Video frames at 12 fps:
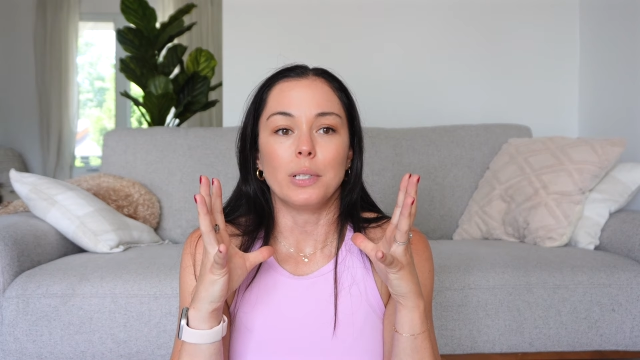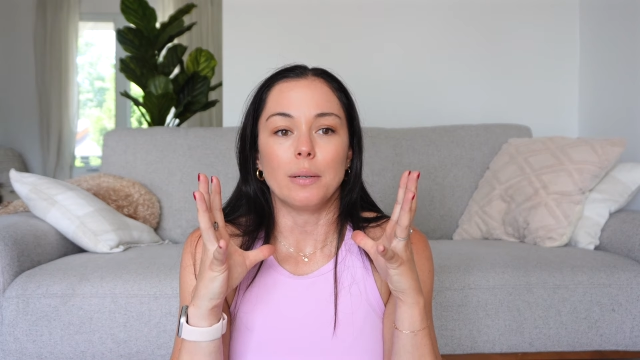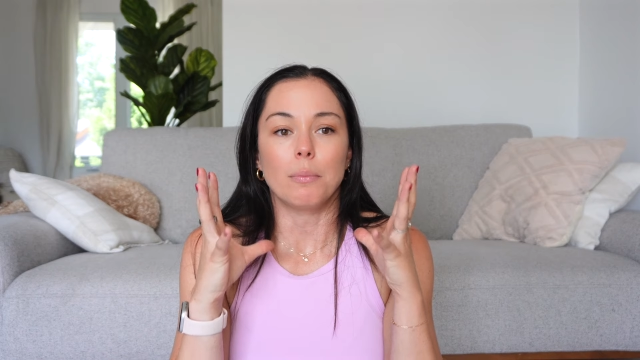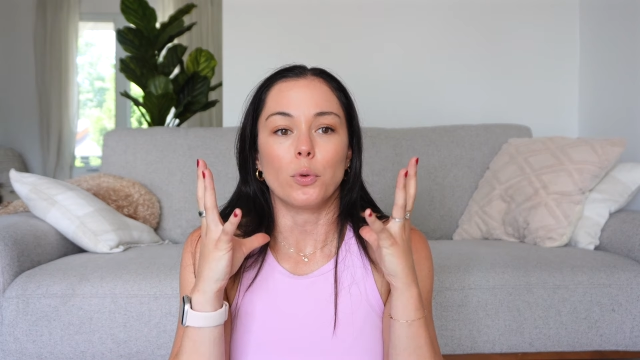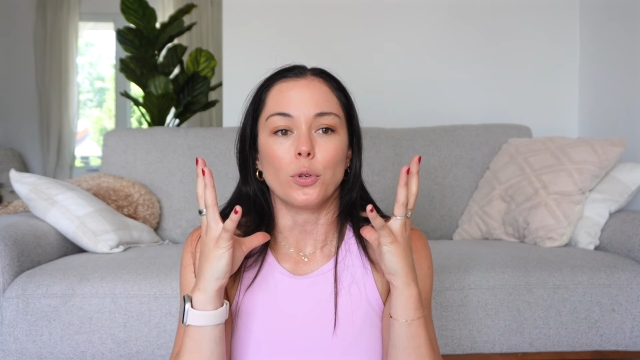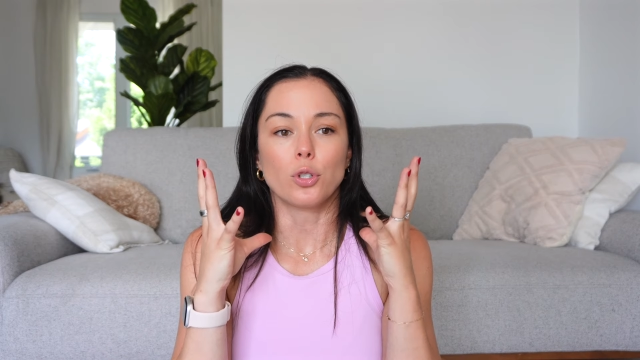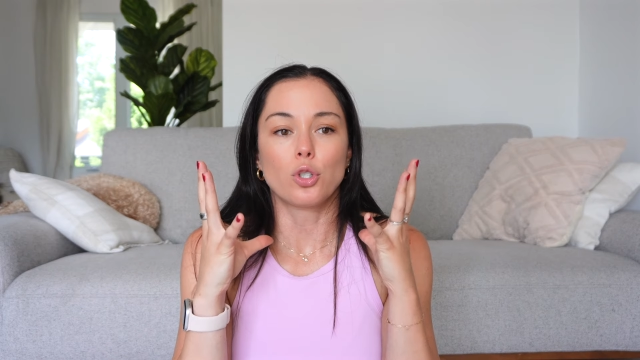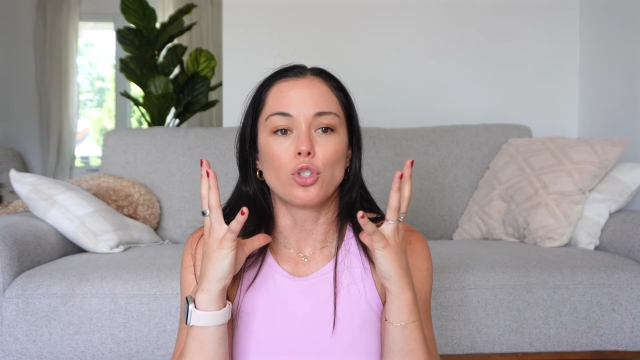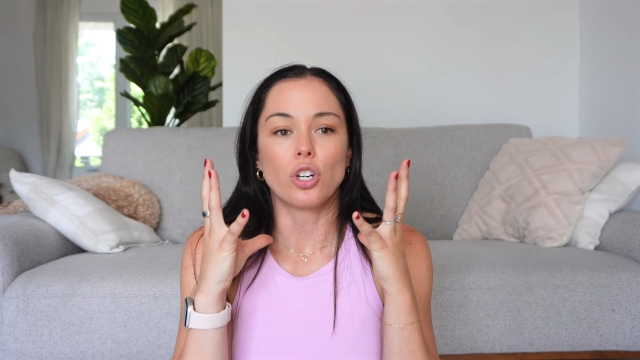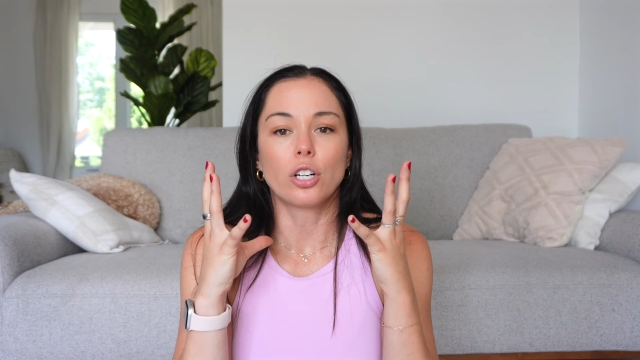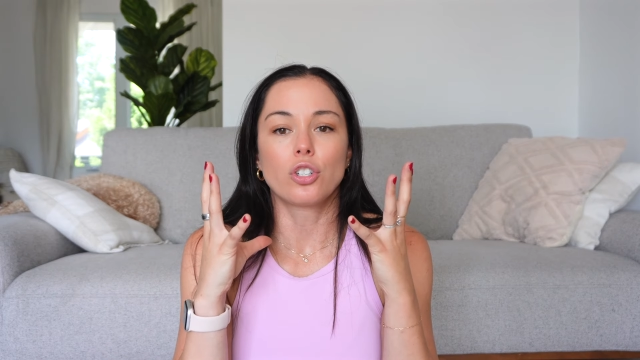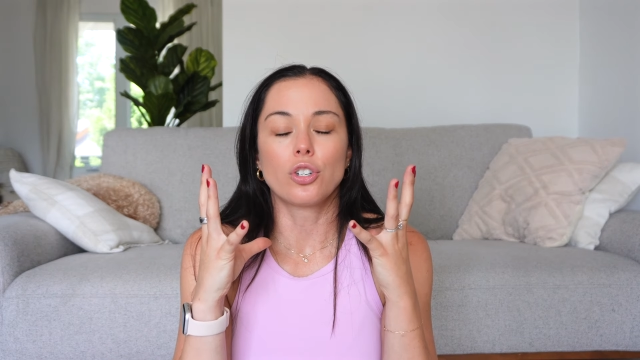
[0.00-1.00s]
been more
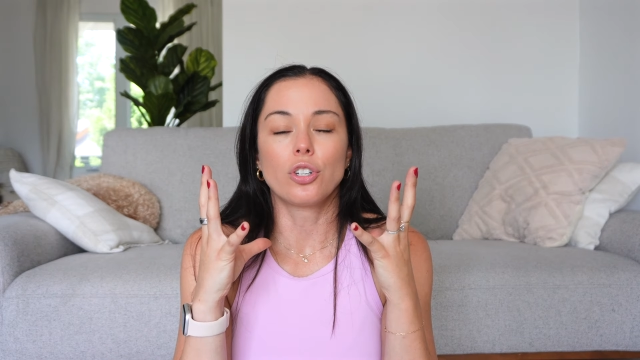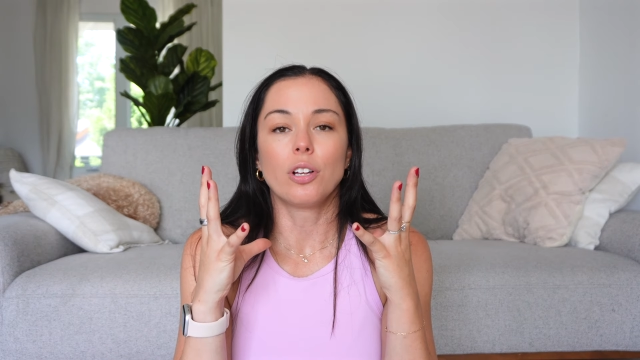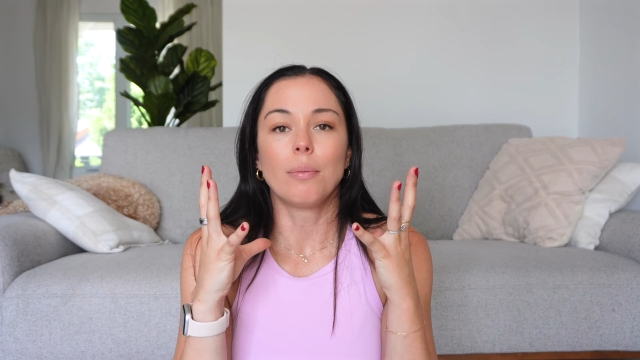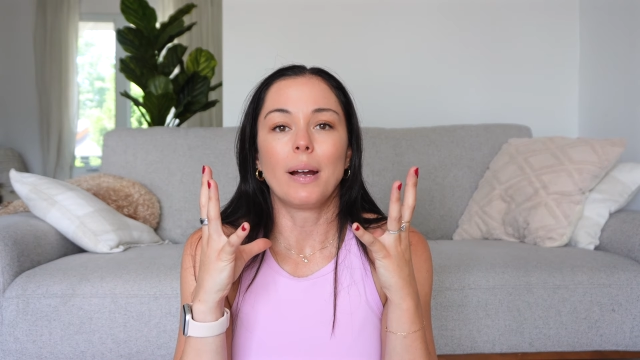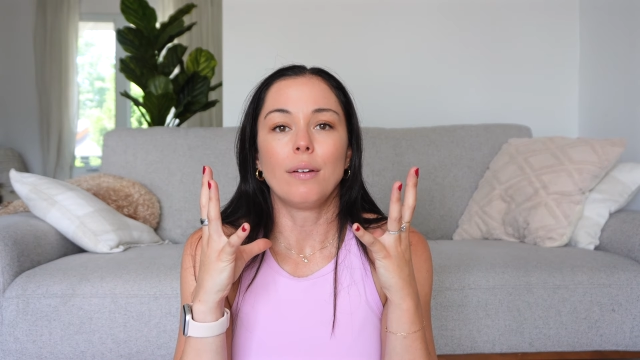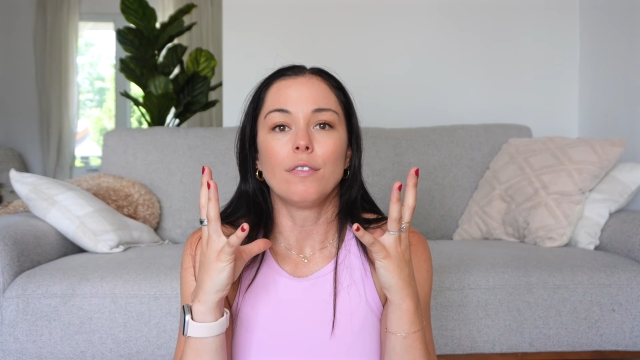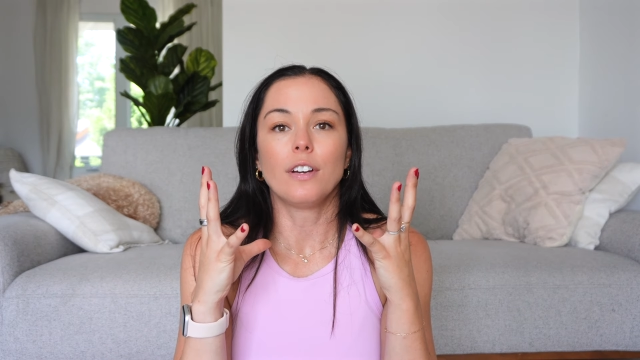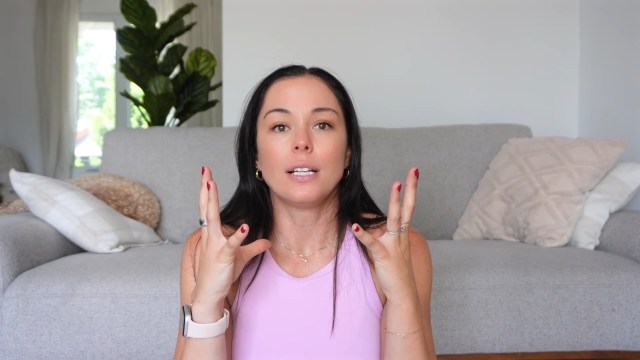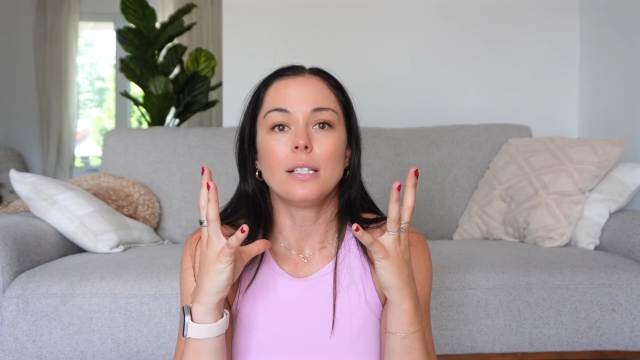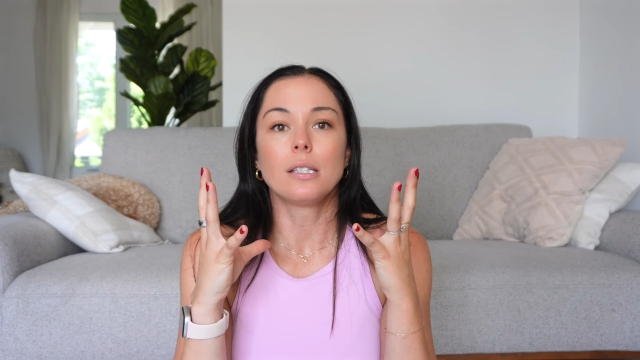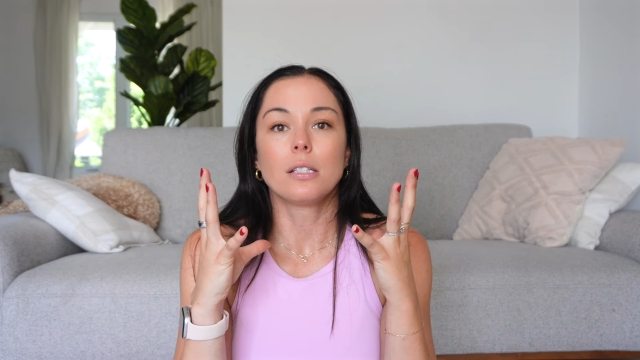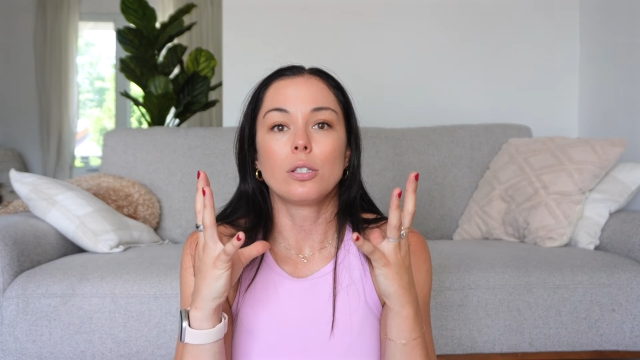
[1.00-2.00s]
structured on my
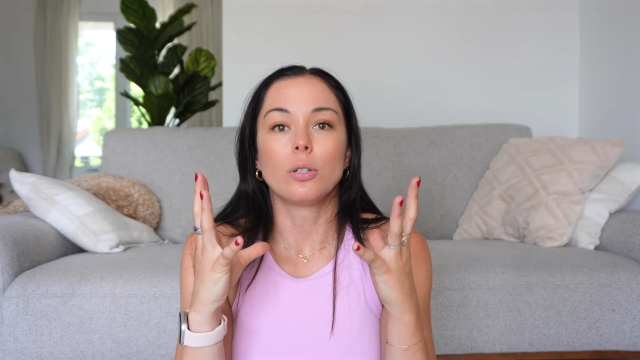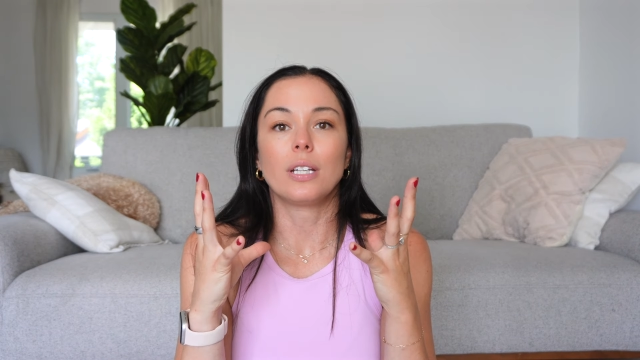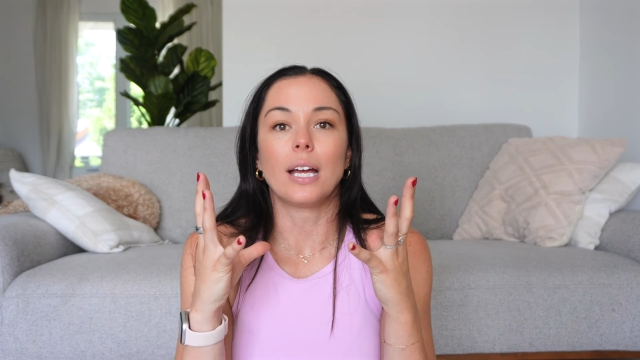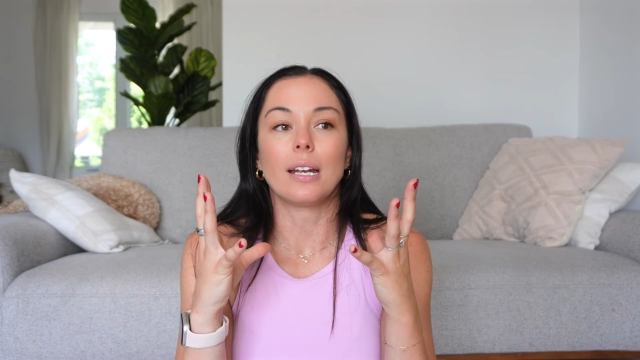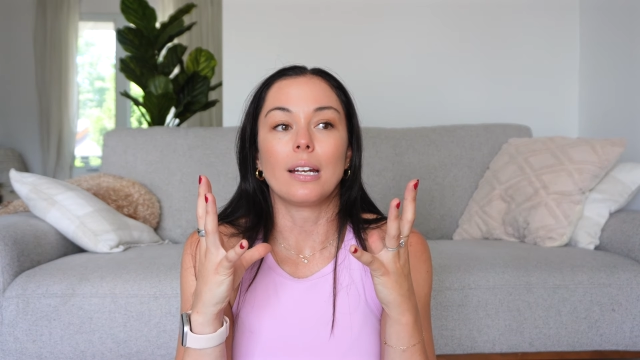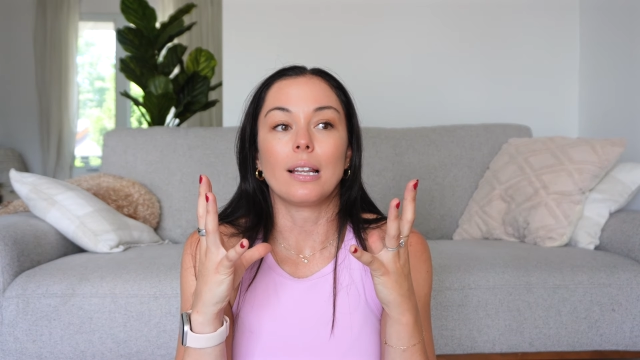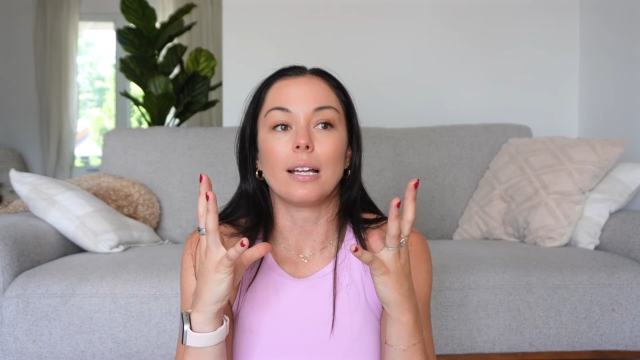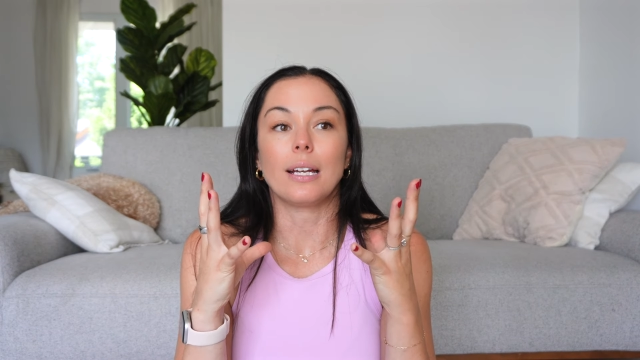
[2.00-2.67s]
face so that